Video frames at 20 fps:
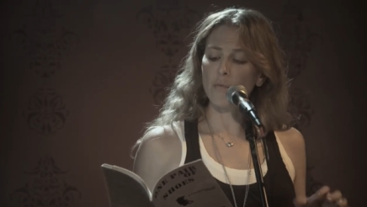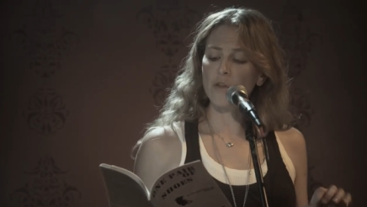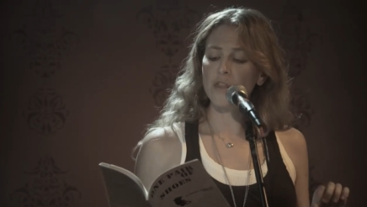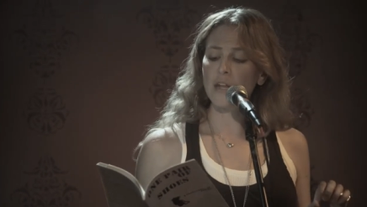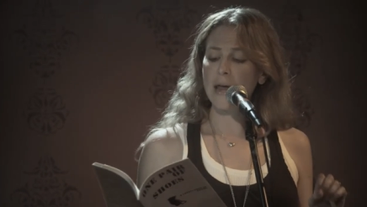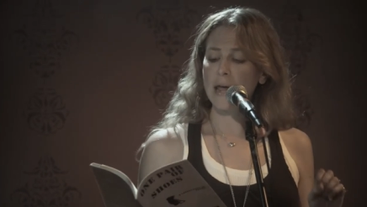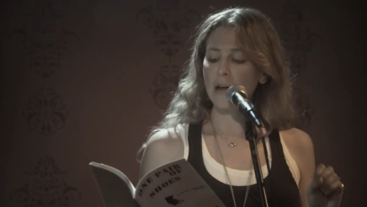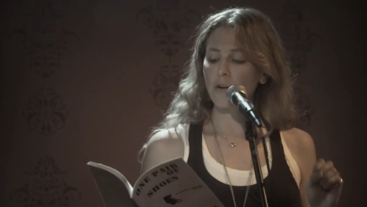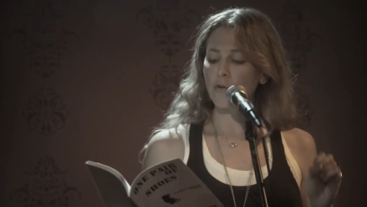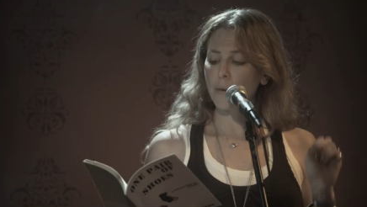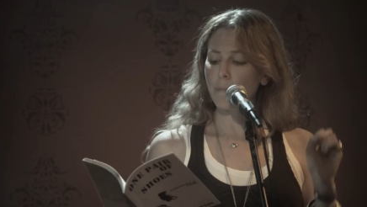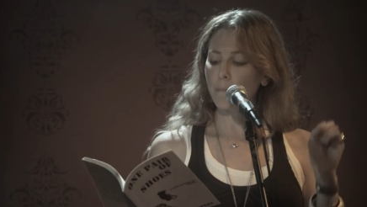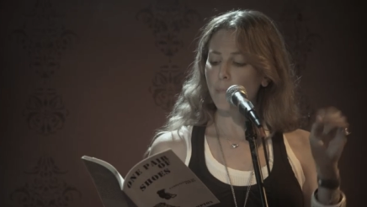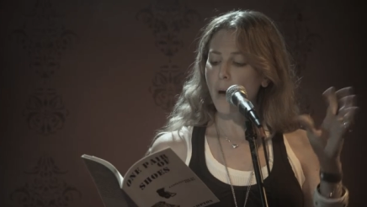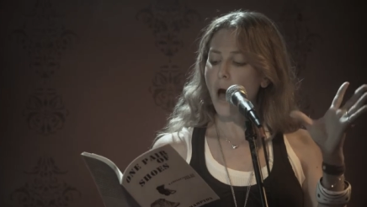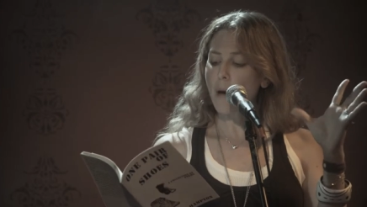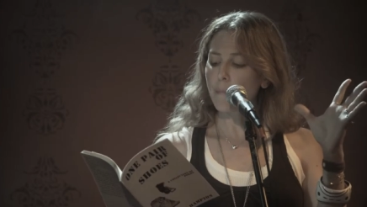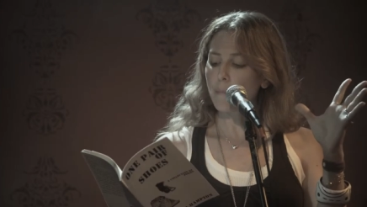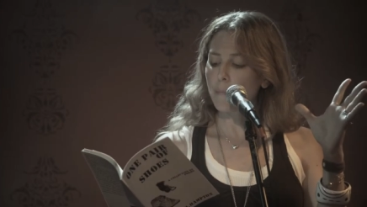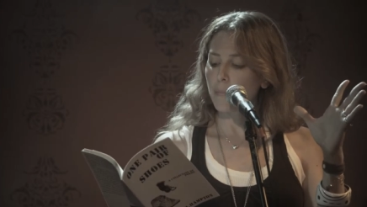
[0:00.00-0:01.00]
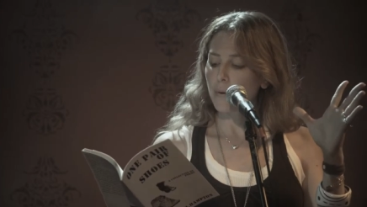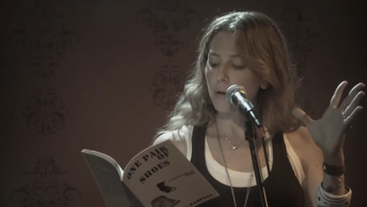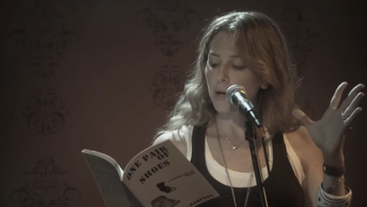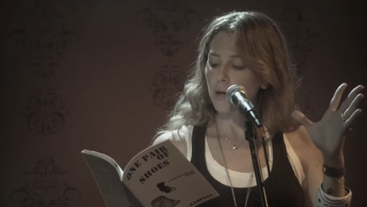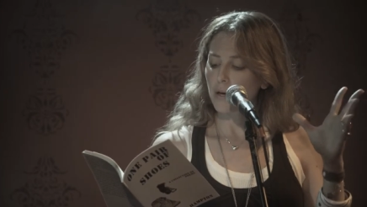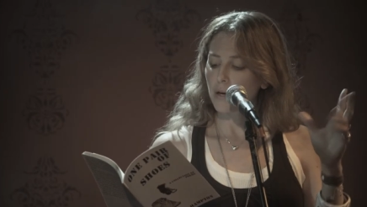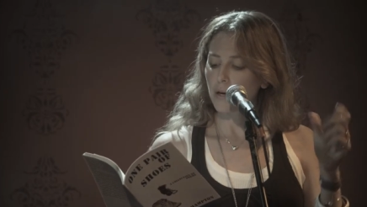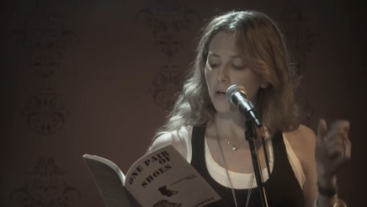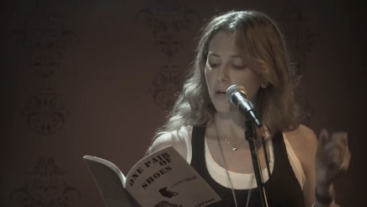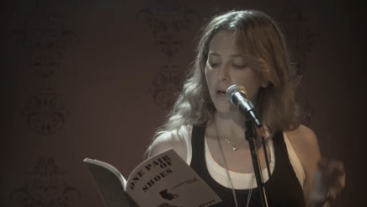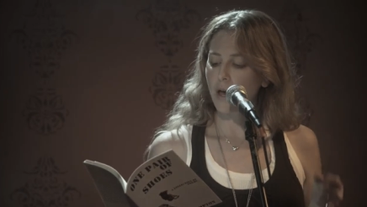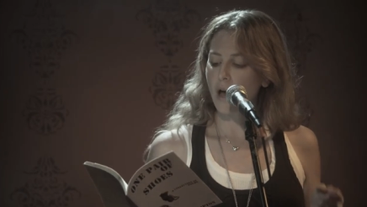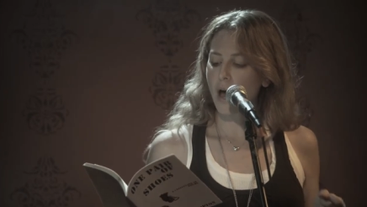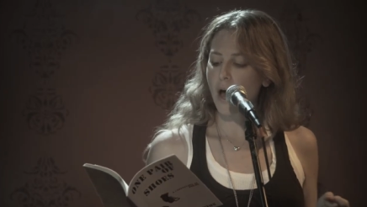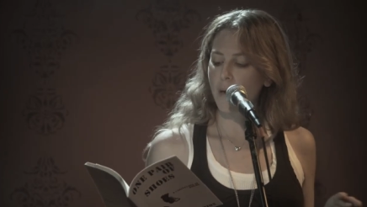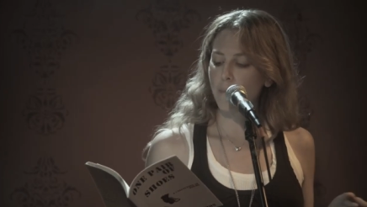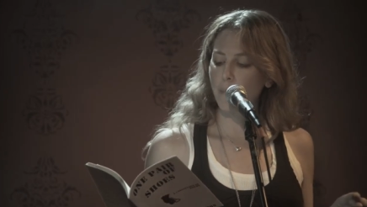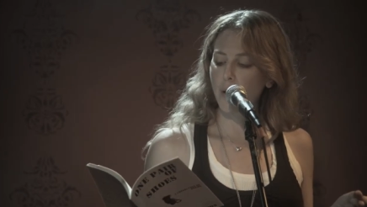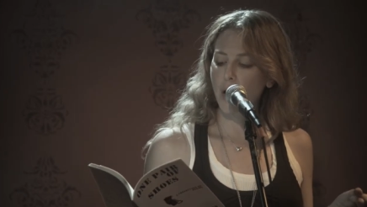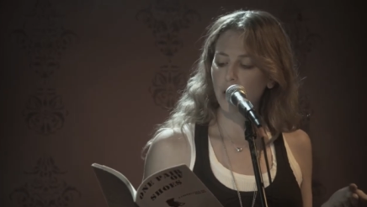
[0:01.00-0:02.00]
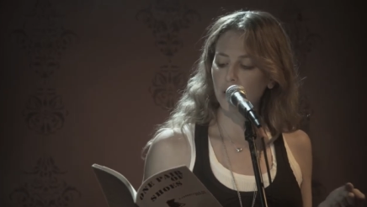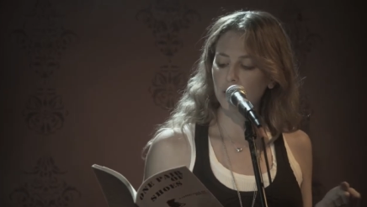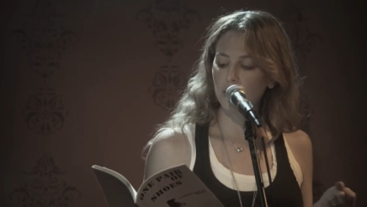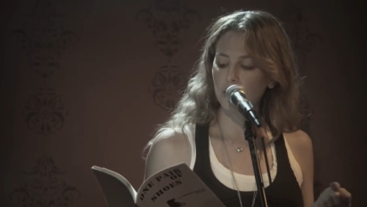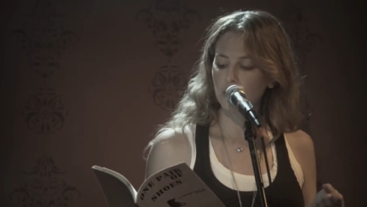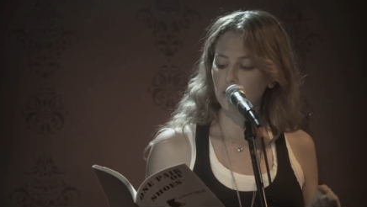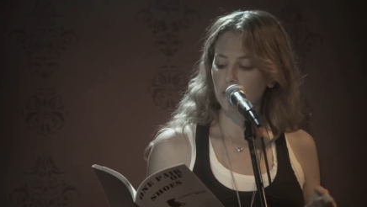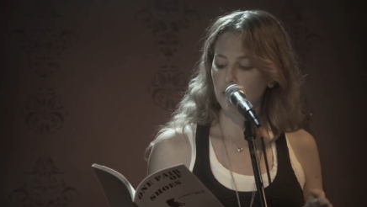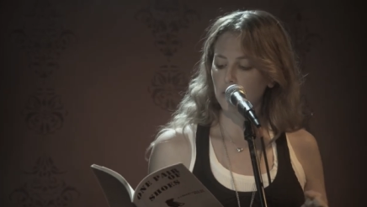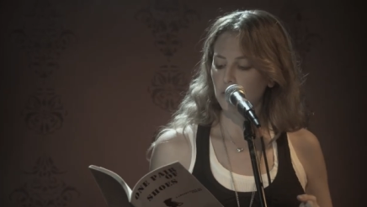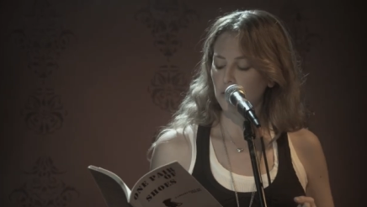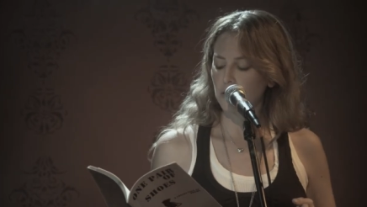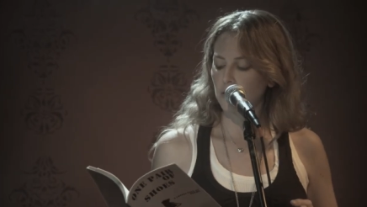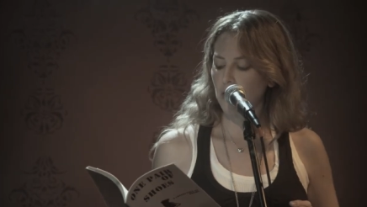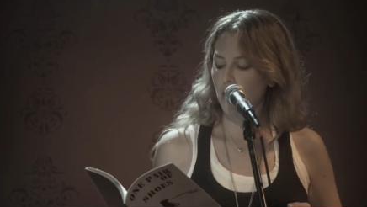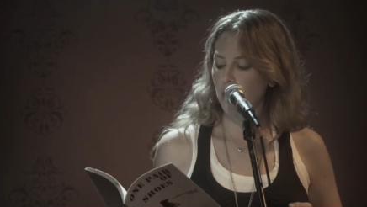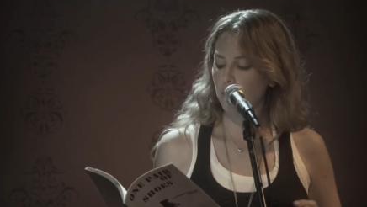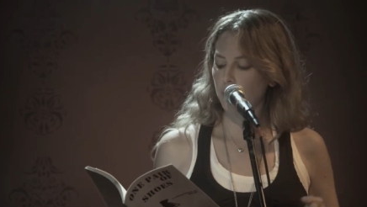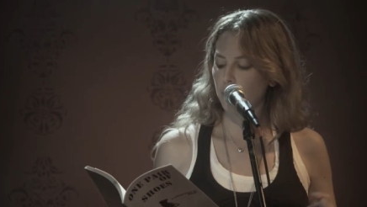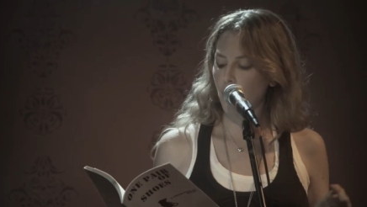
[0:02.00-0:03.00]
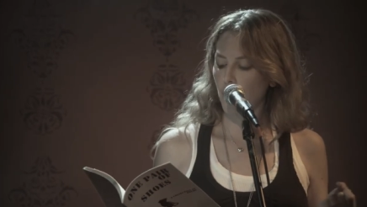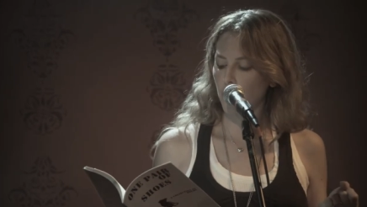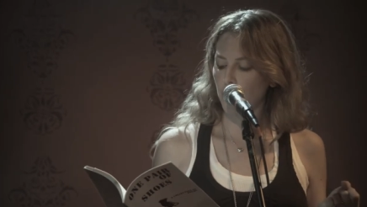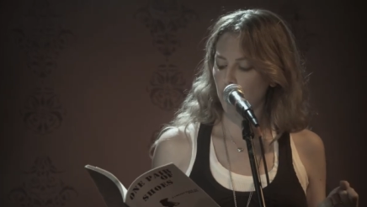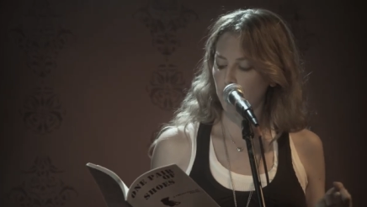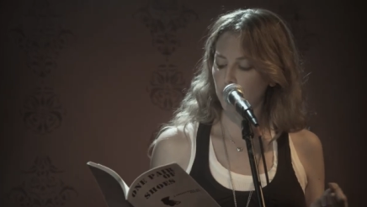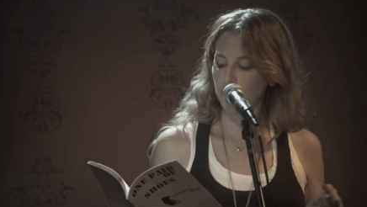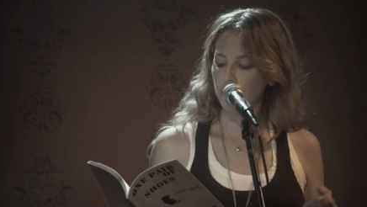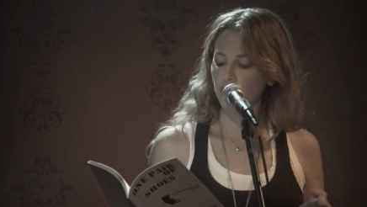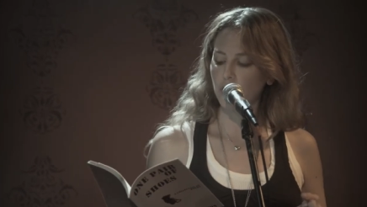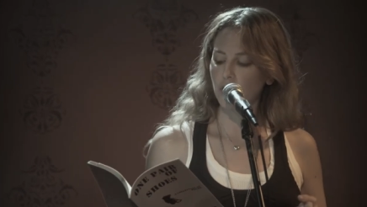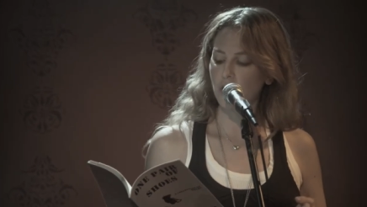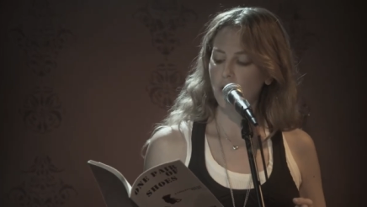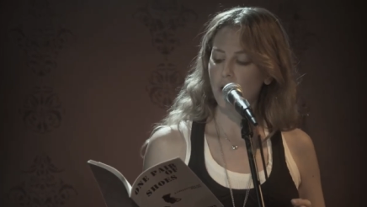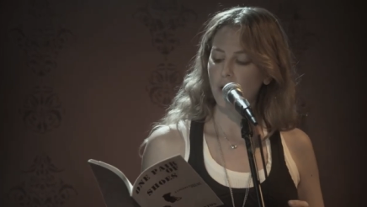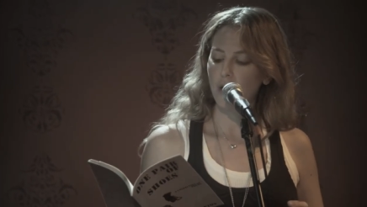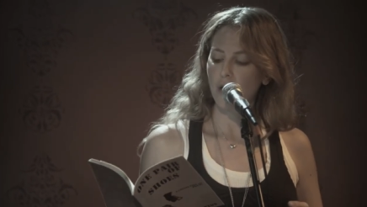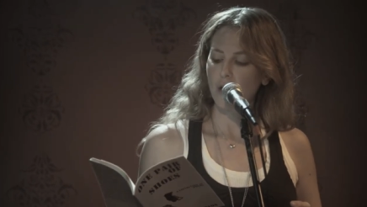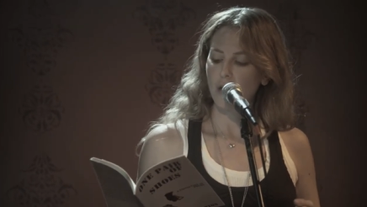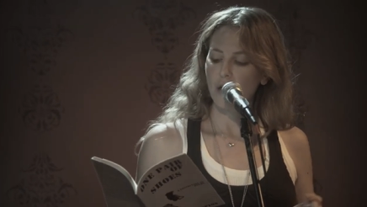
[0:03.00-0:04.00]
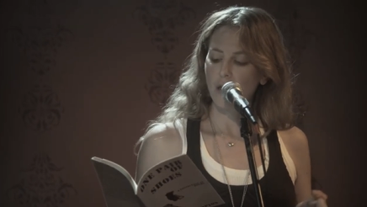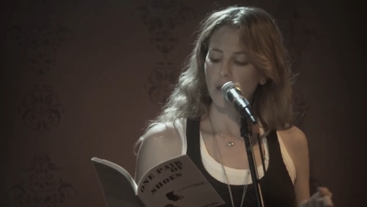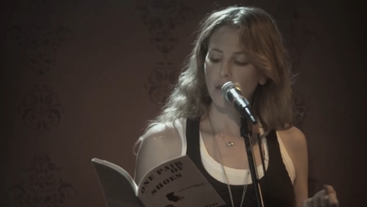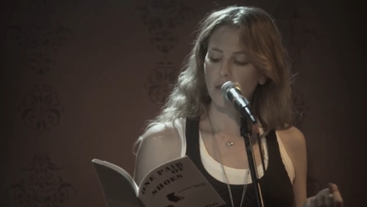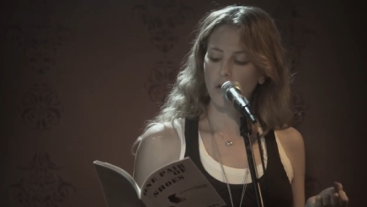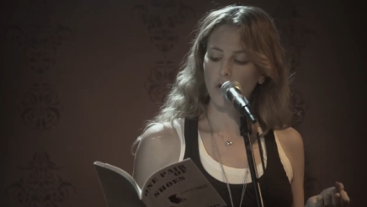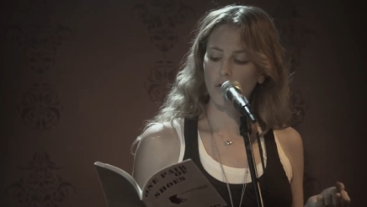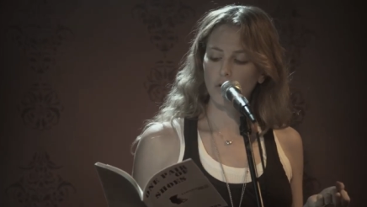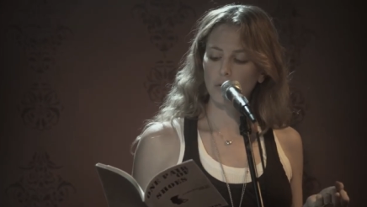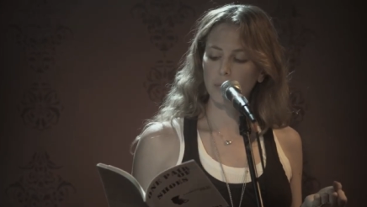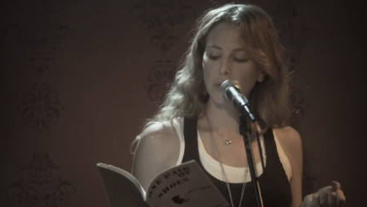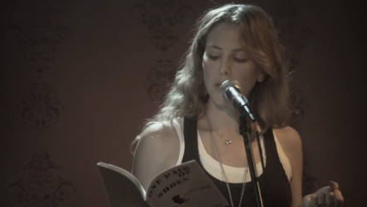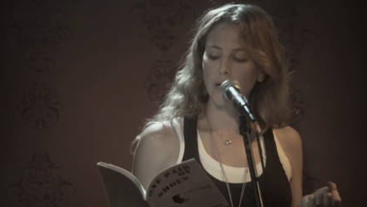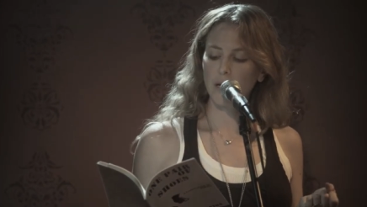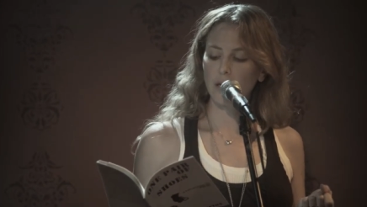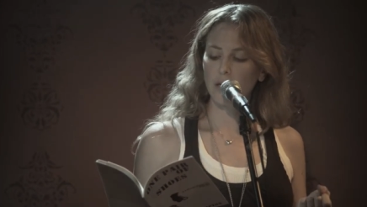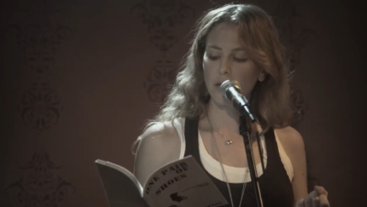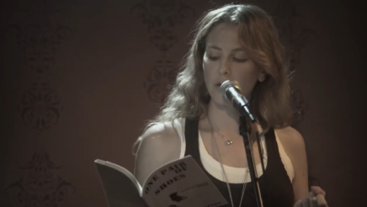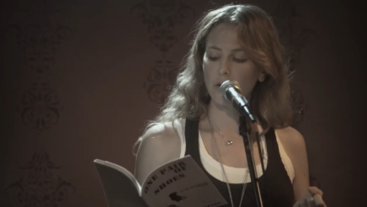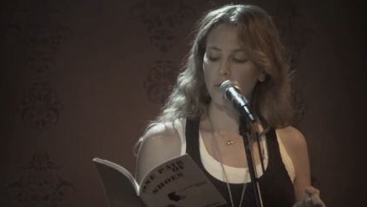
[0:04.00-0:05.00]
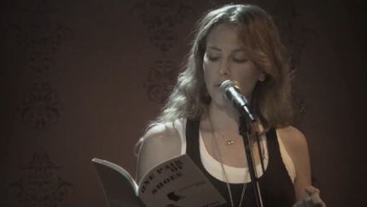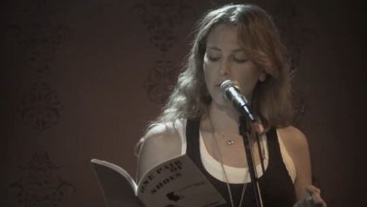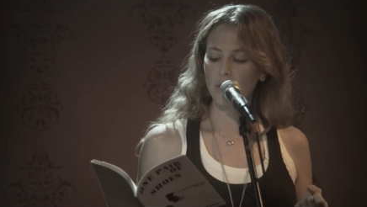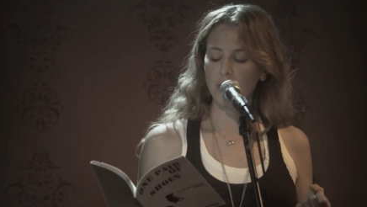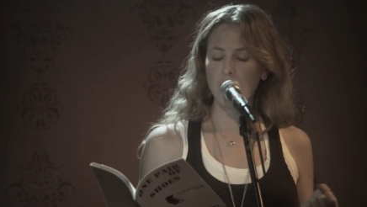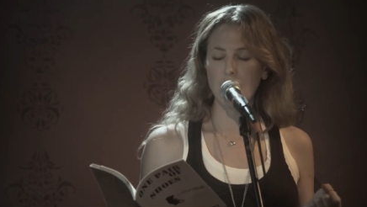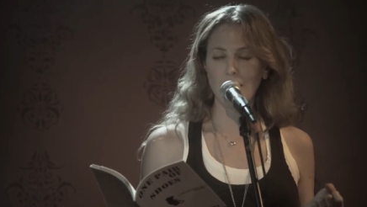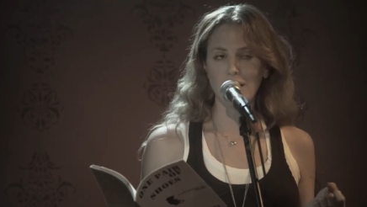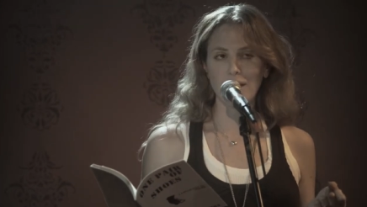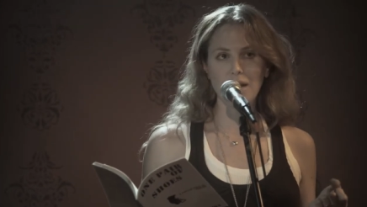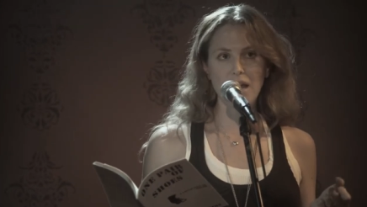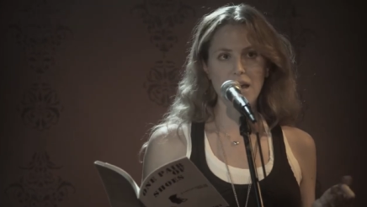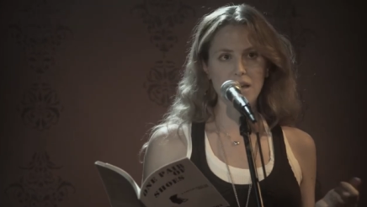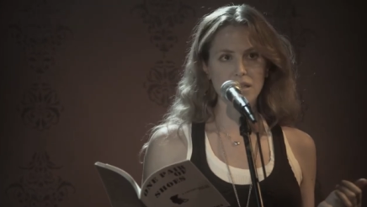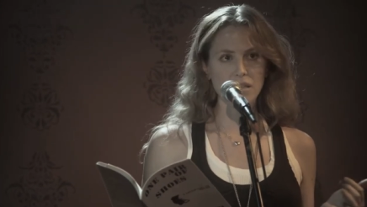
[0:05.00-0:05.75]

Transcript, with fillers: With an angry pop, I puss and purge the gold-plated corn nugget